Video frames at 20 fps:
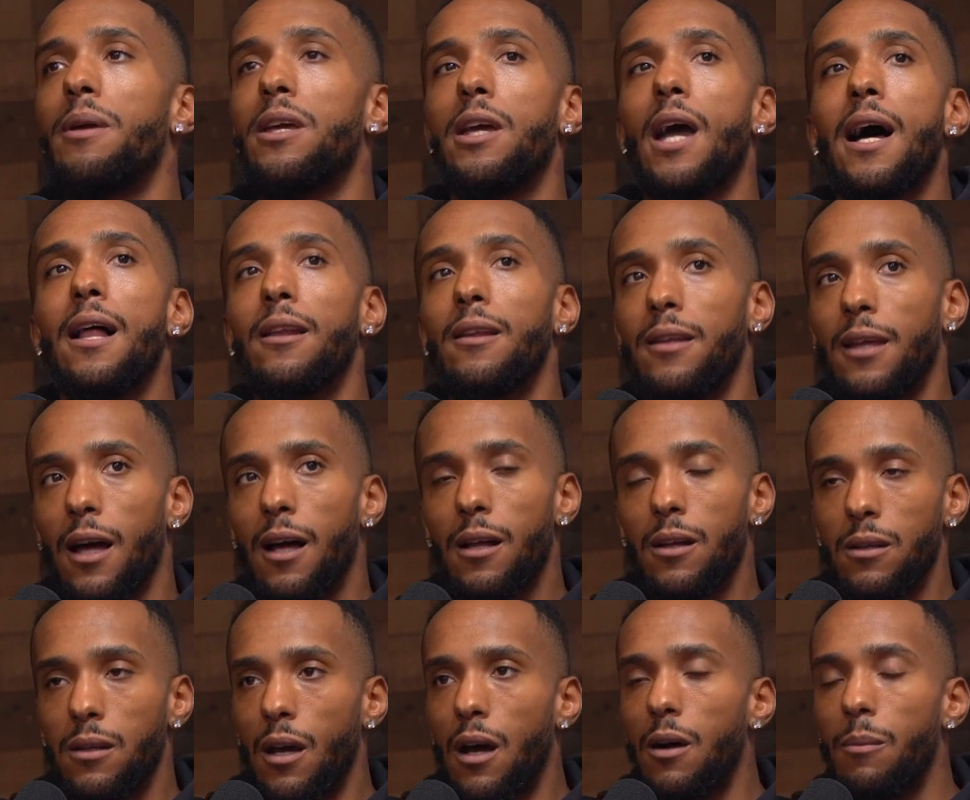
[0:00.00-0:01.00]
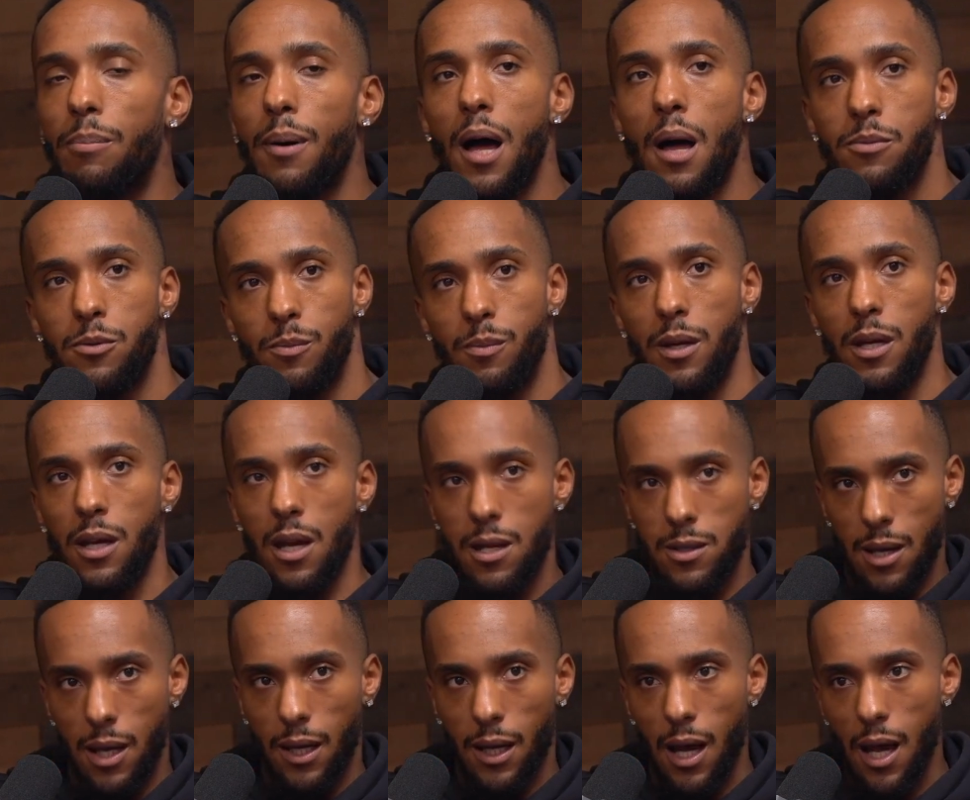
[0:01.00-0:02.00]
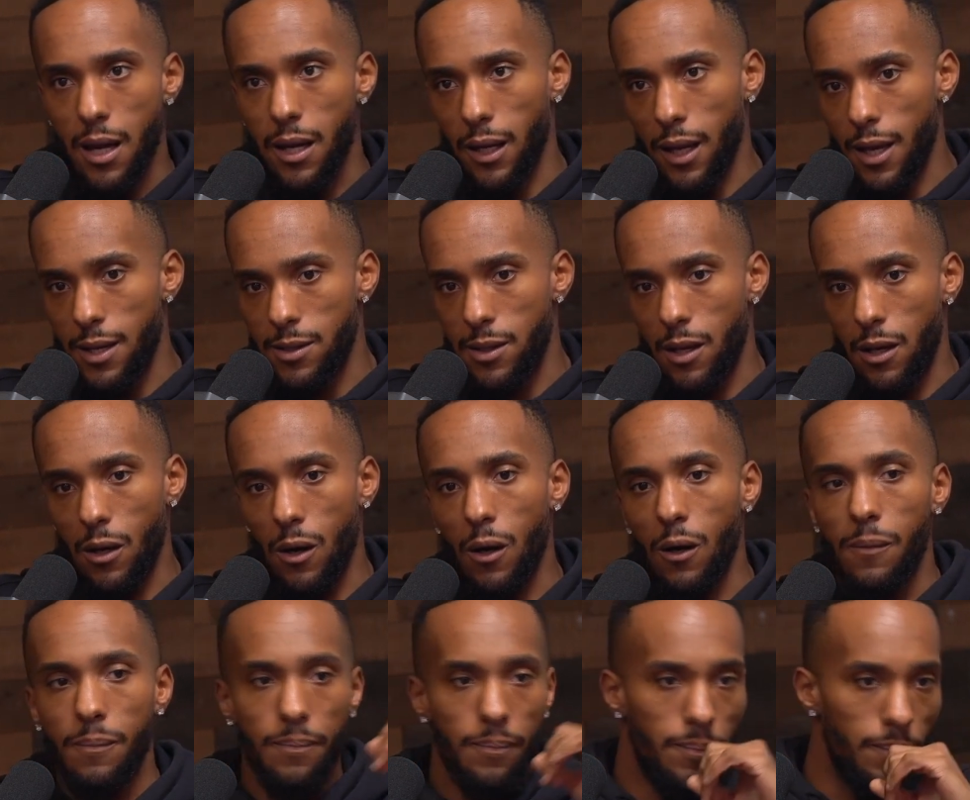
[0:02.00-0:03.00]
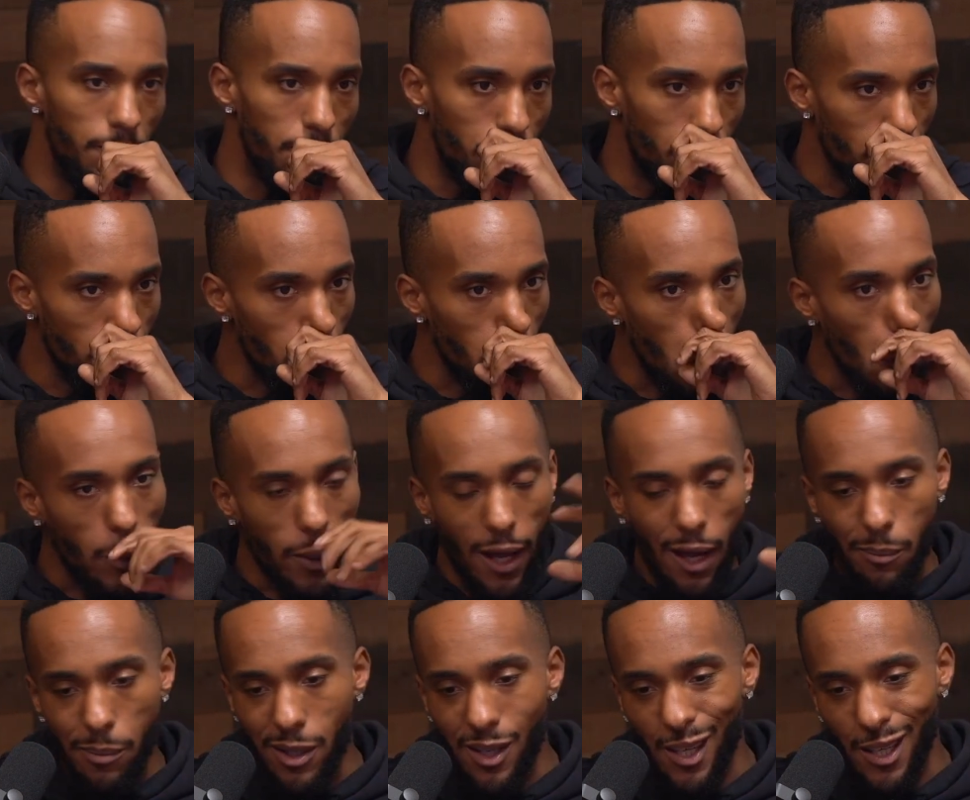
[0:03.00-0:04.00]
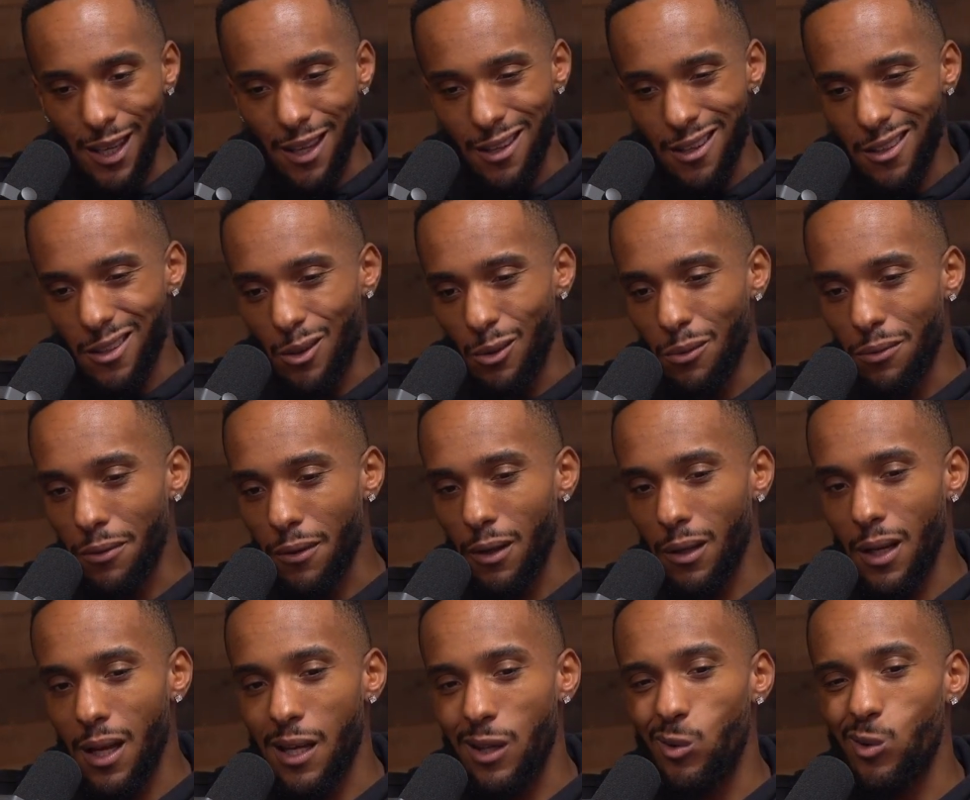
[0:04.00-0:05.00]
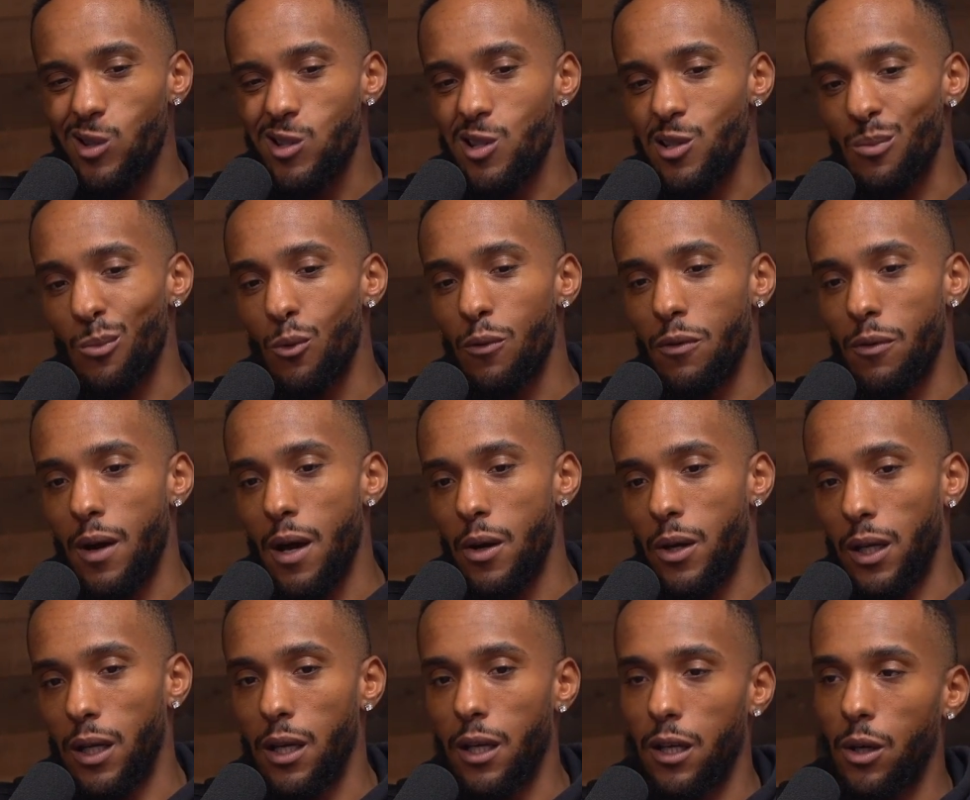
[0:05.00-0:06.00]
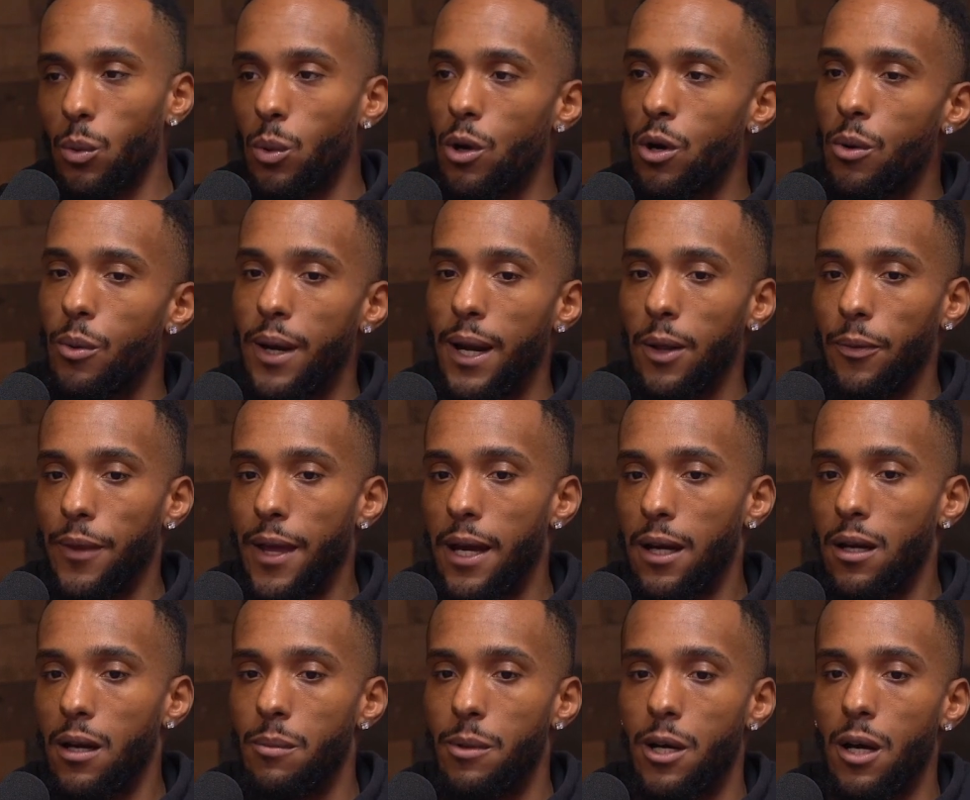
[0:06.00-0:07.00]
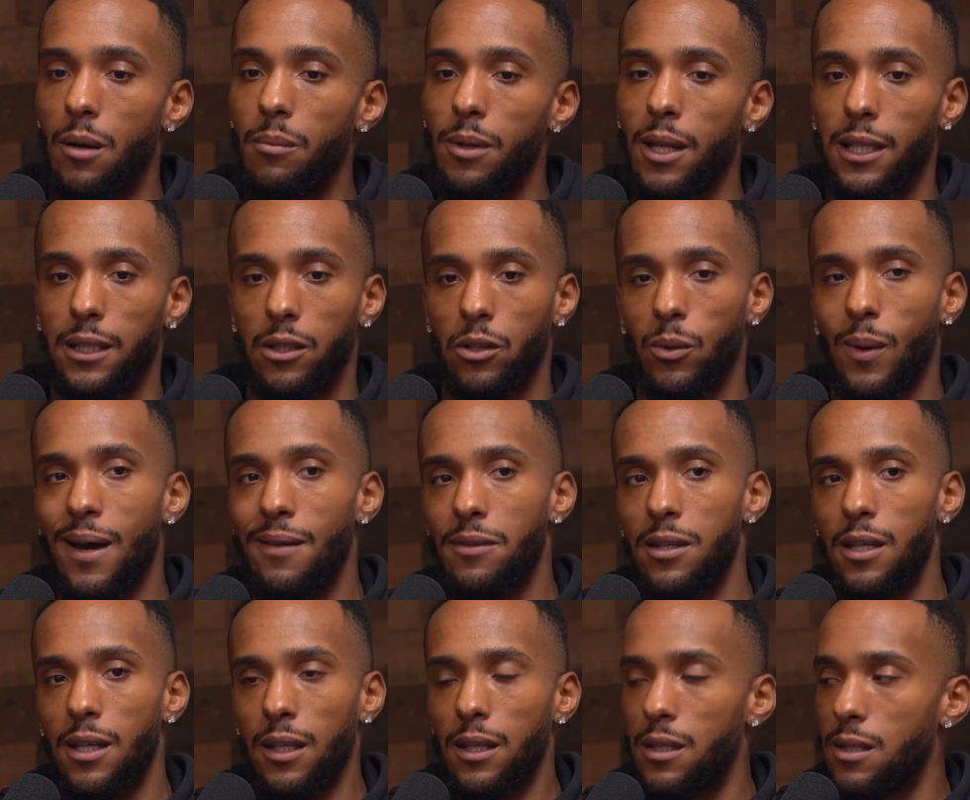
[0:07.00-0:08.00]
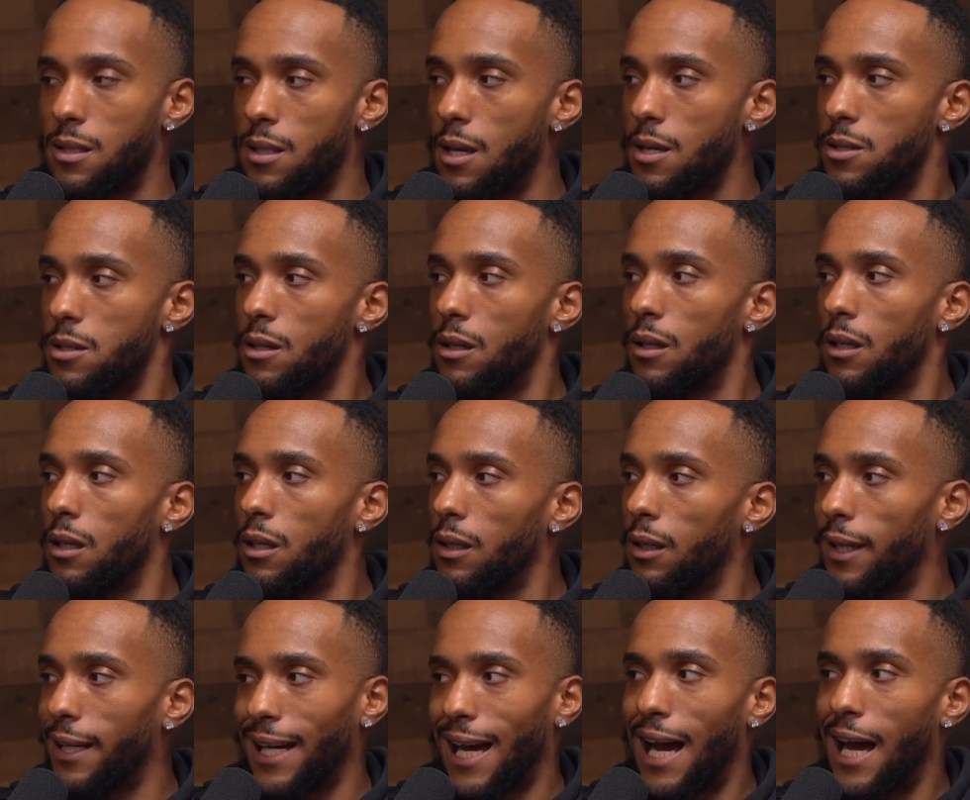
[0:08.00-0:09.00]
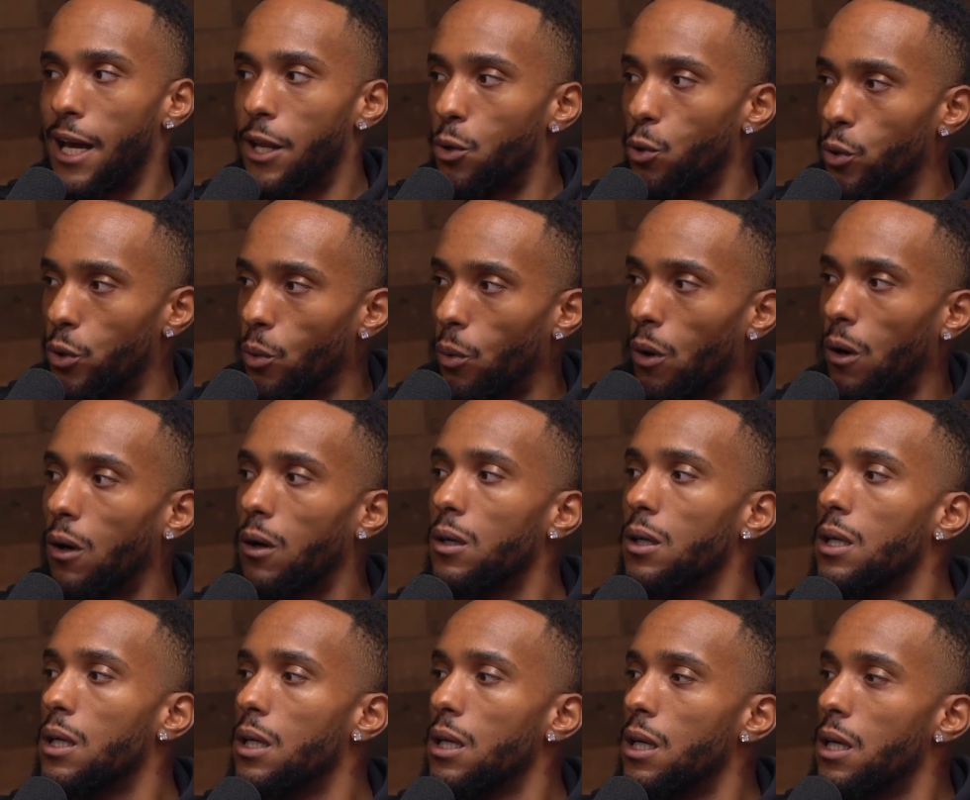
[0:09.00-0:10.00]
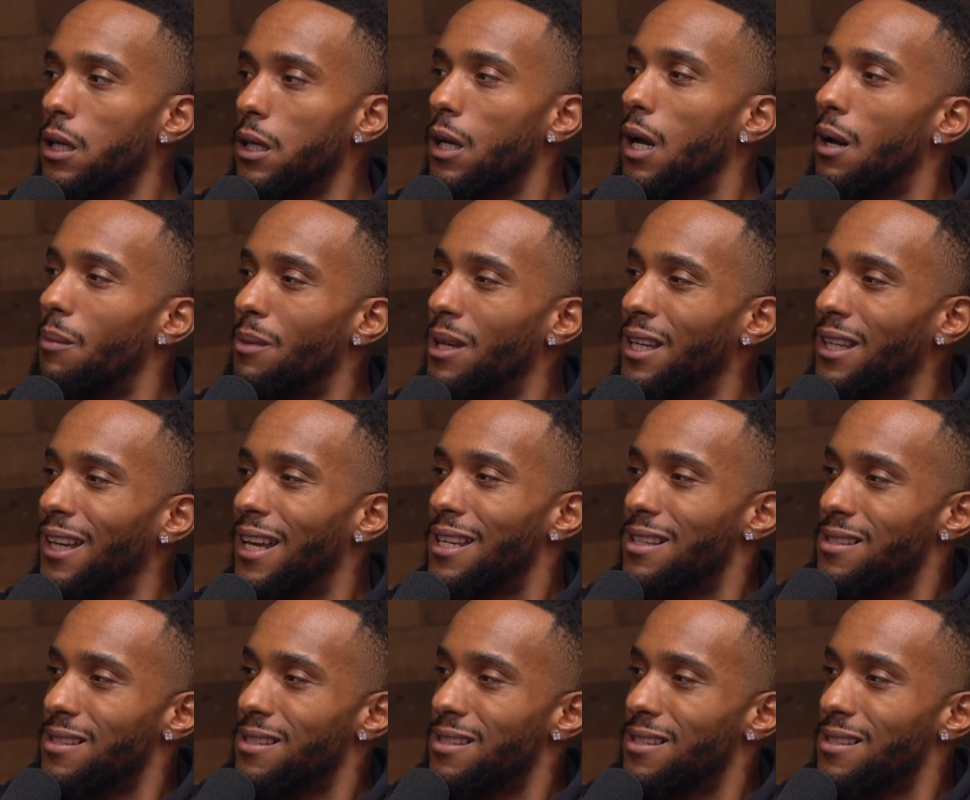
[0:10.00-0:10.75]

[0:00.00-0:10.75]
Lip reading: I mean, y'all pops being as iconic as they are, y'all being together, do you feel like you could just move around and kick it with her without that coming up? Like, do you have to intentionally like hide who you are? You know what I mean?